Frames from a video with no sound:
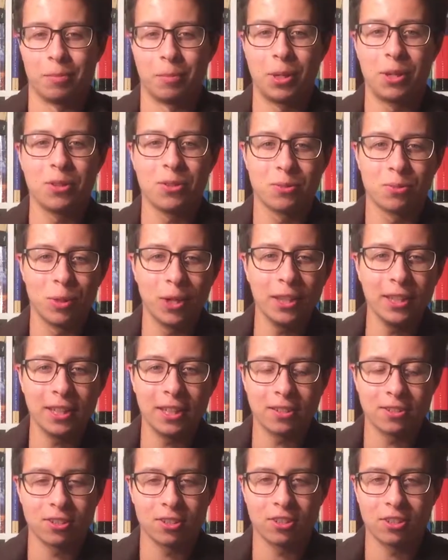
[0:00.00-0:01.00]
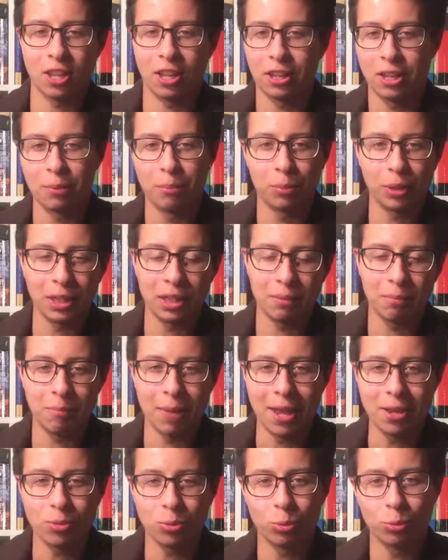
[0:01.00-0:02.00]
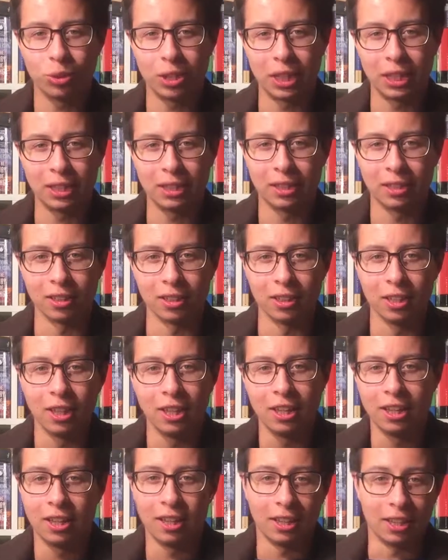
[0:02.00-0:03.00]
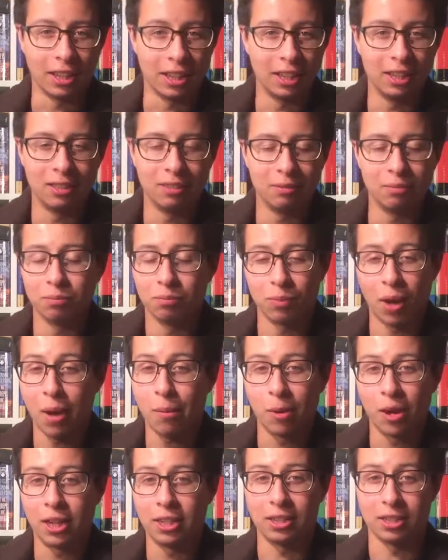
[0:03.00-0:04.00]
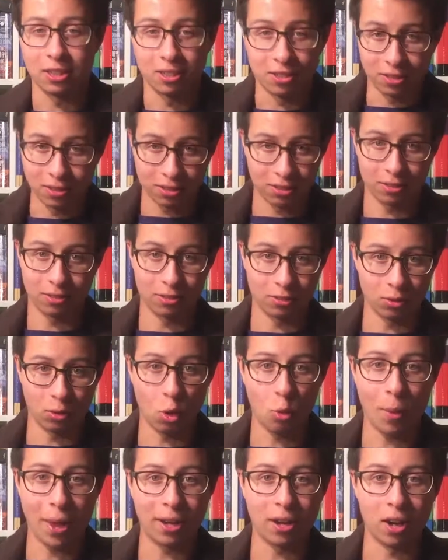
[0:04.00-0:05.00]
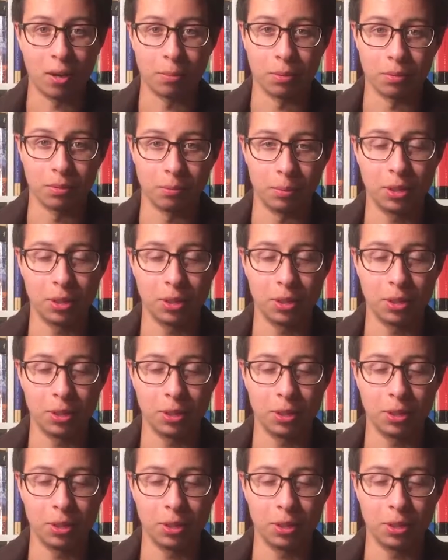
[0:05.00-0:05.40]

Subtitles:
Because really it's just a completely mental thing that, in my mind, is all made up.